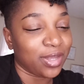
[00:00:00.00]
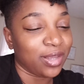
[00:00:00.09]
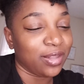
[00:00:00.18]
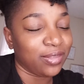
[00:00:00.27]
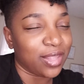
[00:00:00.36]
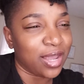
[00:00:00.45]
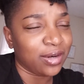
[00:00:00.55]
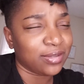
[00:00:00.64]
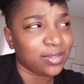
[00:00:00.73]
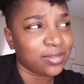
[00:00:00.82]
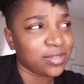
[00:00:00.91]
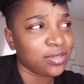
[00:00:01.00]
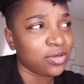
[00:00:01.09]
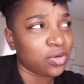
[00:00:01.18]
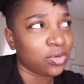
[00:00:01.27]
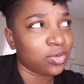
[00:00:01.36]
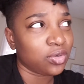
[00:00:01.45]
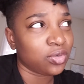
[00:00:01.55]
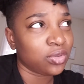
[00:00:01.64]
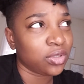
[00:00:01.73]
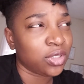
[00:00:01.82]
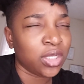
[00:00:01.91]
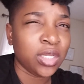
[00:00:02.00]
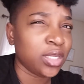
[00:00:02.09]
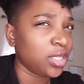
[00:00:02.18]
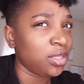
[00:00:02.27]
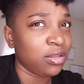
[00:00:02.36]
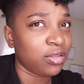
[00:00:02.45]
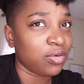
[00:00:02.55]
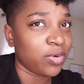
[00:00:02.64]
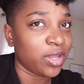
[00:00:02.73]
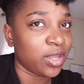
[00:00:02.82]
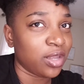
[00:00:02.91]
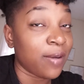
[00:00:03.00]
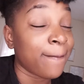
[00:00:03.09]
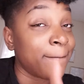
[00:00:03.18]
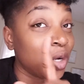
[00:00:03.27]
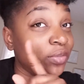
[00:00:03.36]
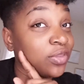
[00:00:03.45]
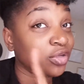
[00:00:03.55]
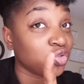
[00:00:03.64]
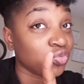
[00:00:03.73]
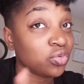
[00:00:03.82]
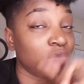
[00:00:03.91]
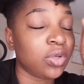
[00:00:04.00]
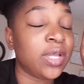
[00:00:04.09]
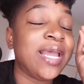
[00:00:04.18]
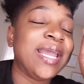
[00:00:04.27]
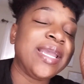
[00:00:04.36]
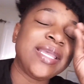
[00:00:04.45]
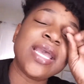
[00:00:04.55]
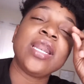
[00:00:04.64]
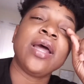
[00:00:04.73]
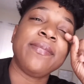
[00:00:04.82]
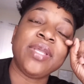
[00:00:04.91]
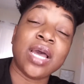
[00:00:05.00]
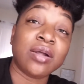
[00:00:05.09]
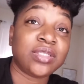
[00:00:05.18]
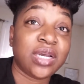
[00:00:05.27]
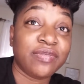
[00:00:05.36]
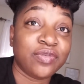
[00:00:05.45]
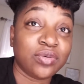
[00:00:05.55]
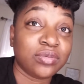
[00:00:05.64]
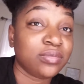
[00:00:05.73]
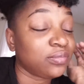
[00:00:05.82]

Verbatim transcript: And that this can go either way, but there's a rule. It cannot be outside food.